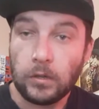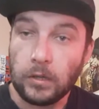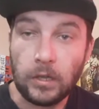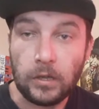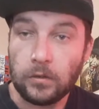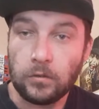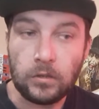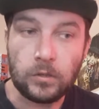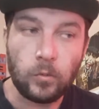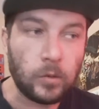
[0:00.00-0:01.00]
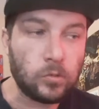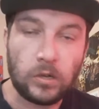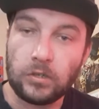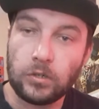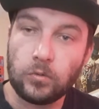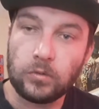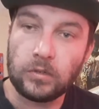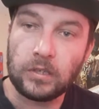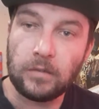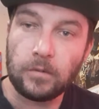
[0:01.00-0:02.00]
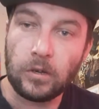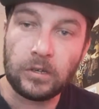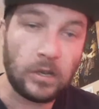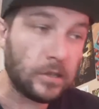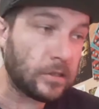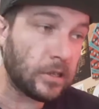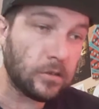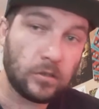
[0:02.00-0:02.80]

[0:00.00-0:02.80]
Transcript: yeah, that's what I'm trying to do is just give y'all content.